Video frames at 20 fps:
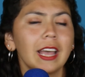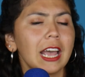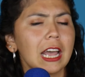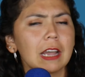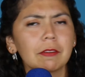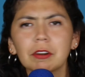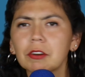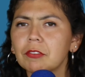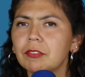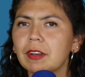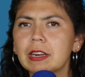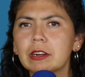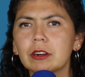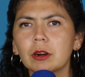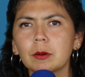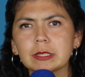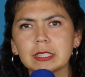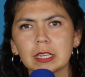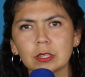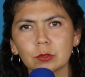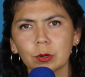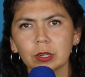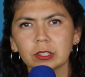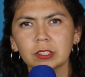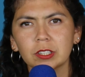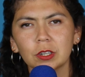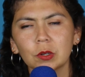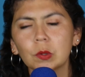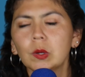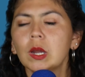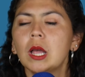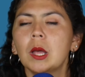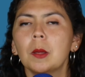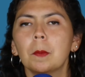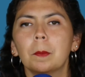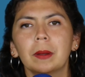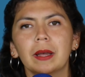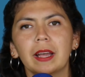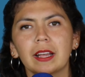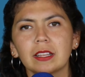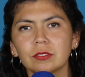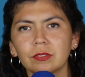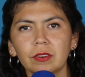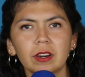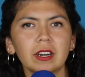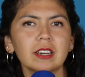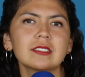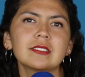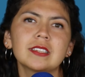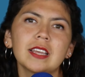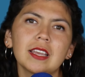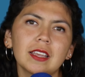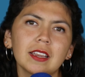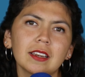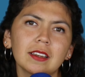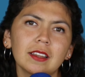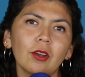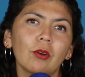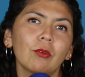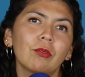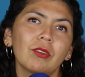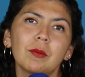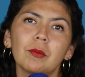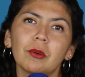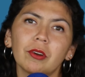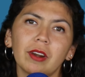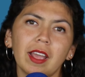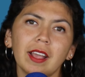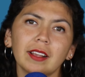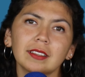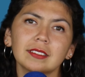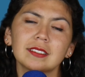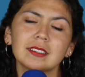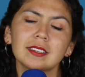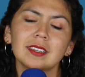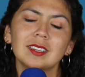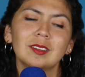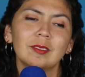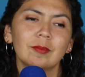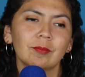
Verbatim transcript: Every fighter always has work to do, but as far as taking Teofimo next,